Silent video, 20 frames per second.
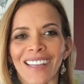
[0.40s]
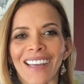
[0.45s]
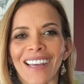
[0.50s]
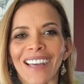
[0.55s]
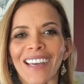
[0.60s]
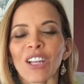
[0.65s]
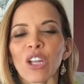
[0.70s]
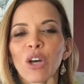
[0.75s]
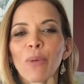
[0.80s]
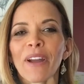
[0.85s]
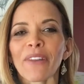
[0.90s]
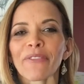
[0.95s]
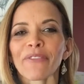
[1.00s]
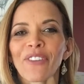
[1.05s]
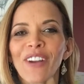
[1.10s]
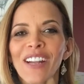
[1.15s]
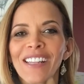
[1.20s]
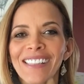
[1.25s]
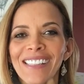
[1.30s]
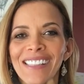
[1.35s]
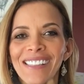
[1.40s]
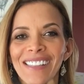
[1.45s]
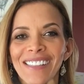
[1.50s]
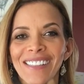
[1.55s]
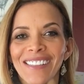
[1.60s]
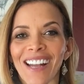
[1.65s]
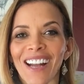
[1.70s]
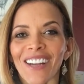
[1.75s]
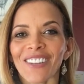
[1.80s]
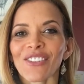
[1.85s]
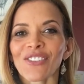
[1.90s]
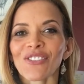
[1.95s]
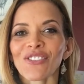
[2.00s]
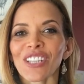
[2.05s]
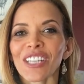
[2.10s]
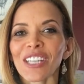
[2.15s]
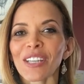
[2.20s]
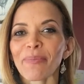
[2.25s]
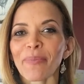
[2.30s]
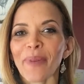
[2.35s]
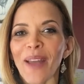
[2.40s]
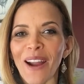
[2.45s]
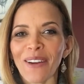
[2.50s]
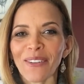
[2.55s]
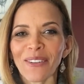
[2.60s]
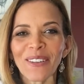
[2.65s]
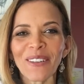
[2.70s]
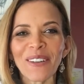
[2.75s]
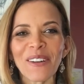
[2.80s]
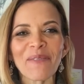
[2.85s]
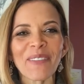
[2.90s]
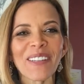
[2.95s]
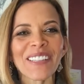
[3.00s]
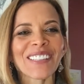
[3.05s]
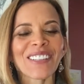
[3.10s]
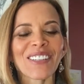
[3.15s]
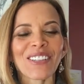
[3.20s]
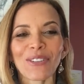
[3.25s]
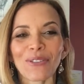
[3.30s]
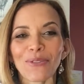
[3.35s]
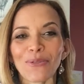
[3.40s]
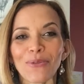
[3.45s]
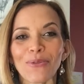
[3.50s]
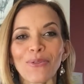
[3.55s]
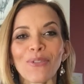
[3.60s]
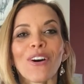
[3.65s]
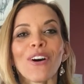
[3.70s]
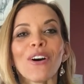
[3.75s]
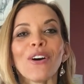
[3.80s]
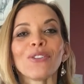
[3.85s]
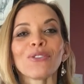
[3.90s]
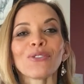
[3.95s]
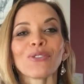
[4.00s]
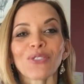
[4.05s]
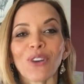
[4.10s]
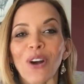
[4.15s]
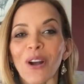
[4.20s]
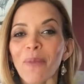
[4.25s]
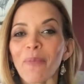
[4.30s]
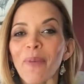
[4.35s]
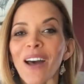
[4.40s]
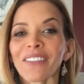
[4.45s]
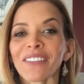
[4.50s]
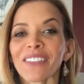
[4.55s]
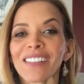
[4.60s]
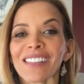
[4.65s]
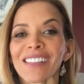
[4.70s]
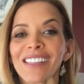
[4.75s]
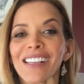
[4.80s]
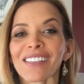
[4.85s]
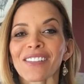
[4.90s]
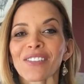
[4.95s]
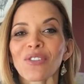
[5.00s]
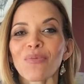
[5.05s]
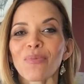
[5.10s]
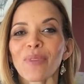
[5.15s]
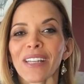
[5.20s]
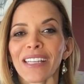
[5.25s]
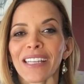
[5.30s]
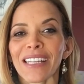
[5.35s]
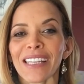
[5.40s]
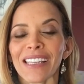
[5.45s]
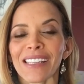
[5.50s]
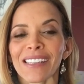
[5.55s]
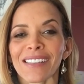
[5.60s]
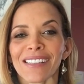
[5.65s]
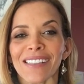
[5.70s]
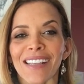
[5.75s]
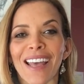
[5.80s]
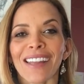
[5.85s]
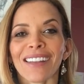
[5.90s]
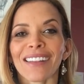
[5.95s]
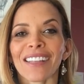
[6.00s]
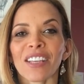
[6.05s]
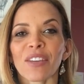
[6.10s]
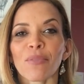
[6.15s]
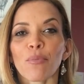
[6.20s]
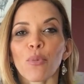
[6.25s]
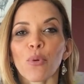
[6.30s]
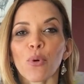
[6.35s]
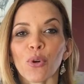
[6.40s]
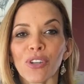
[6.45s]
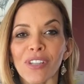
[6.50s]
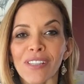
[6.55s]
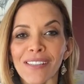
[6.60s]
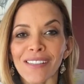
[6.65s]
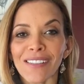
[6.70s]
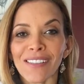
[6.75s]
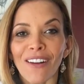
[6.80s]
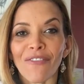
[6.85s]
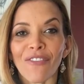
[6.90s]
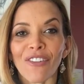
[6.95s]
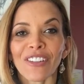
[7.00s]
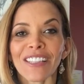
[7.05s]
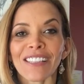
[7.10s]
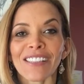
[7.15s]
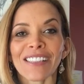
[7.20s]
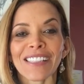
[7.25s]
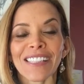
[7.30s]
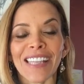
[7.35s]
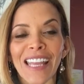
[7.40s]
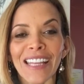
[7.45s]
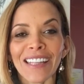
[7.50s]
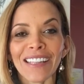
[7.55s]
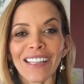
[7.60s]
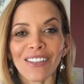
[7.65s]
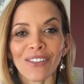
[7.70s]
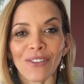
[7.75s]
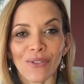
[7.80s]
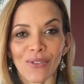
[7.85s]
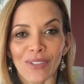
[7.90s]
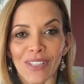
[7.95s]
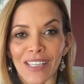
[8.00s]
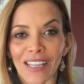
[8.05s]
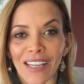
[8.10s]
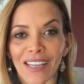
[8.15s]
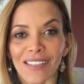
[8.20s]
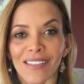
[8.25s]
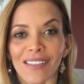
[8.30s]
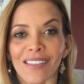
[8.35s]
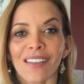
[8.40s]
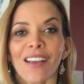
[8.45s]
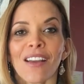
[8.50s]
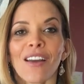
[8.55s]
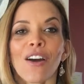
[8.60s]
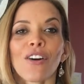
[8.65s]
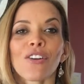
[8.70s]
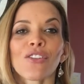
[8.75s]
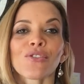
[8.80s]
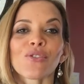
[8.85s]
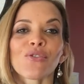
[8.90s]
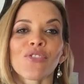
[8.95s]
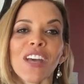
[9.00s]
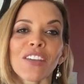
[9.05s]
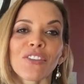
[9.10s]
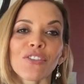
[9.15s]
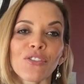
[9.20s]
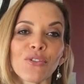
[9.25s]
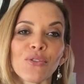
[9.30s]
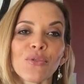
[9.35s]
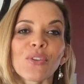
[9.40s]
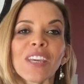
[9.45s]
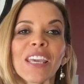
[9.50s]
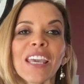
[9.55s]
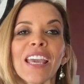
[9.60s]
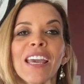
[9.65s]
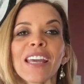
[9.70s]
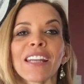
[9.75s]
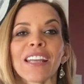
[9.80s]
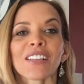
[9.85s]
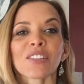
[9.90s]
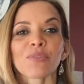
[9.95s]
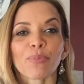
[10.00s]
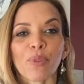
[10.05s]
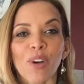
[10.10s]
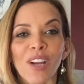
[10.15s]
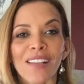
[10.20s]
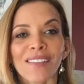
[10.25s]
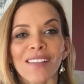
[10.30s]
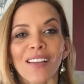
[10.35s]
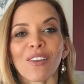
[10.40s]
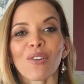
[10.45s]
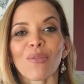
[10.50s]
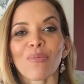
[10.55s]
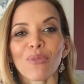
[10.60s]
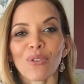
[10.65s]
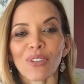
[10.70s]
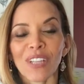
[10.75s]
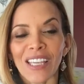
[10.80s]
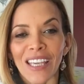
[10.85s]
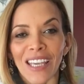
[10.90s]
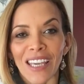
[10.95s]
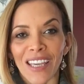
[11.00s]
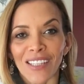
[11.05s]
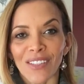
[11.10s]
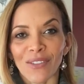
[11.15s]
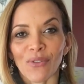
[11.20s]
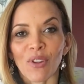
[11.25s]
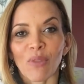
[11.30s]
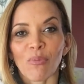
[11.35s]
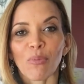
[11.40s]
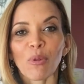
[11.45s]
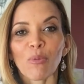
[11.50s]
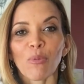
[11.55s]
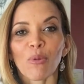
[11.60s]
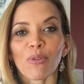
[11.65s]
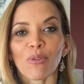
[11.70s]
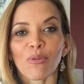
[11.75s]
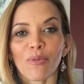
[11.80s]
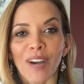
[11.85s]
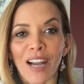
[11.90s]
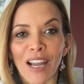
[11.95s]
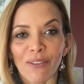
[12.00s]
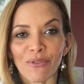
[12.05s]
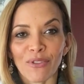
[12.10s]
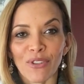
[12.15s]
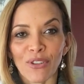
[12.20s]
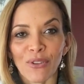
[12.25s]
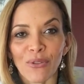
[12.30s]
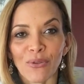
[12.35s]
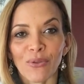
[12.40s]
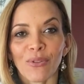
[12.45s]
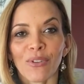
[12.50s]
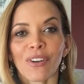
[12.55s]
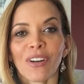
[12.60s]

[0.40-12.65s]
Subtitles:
Hello, my friends. This is Dr. Jeannie Barrow coming to you to talk about the 6 human needs and the importance of understanding those needs so that you can express and communicate to the people around you